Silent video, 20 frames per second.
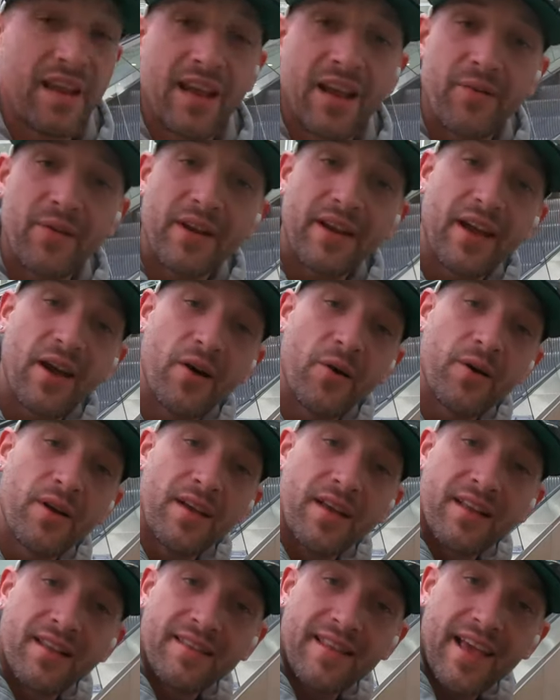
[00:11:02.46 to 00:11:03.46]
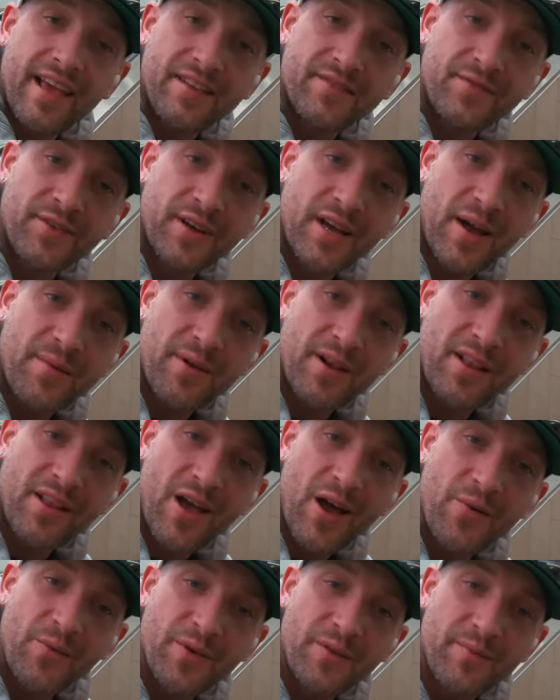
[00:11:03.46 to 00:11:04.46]
here we go thanks for coming
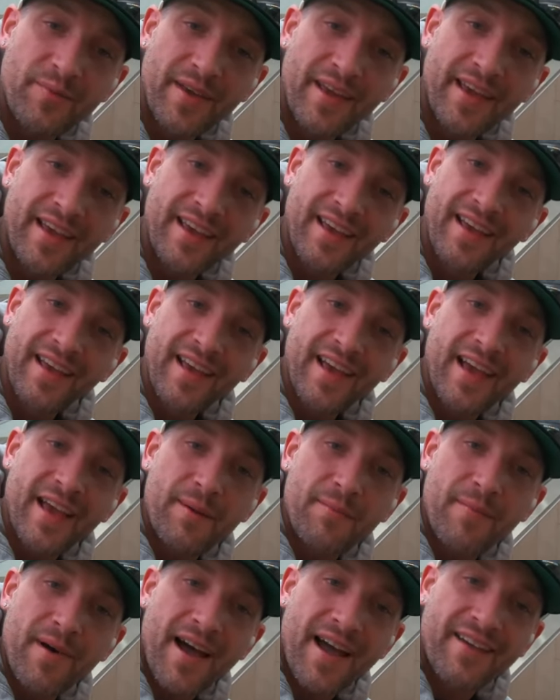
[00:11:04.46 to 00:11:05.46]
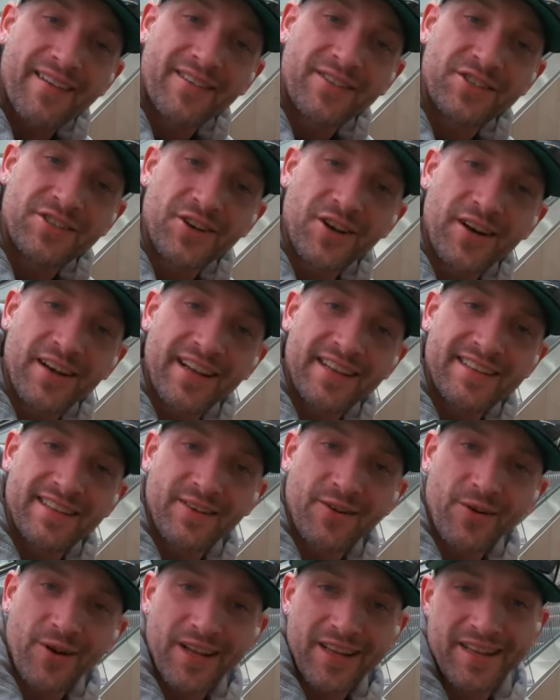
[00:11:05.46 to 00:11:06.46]
along with me and my journey to
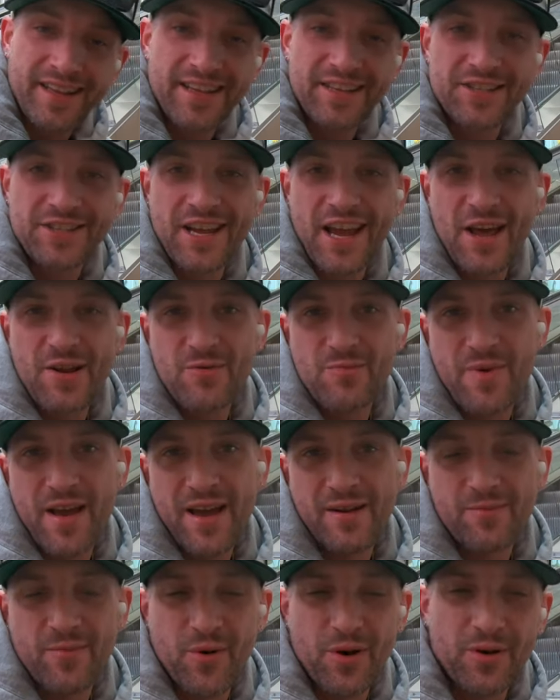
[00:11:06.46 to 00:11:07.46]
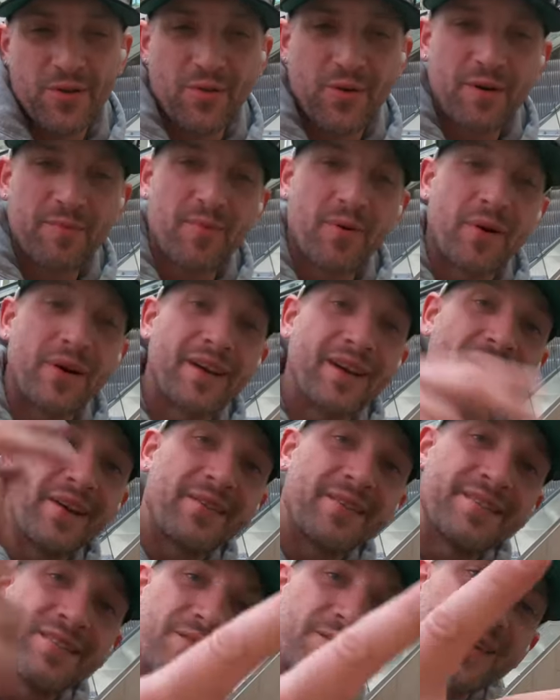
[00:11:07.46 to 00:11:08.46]
go get these shattered backboard
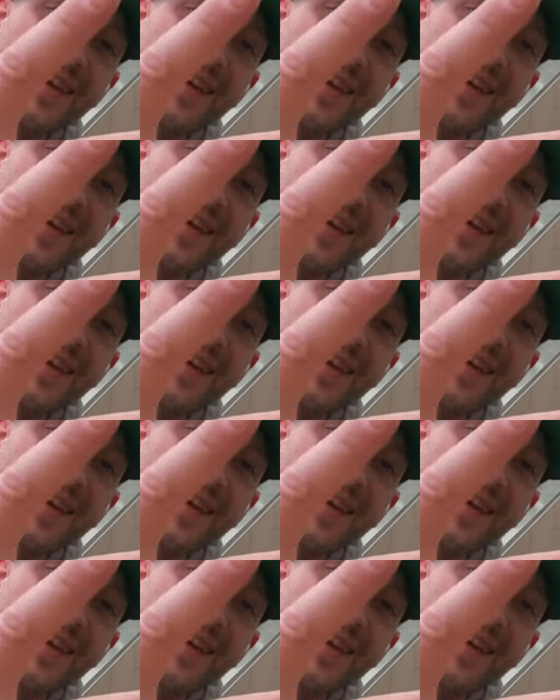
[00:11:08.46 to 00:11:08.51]
3.0s you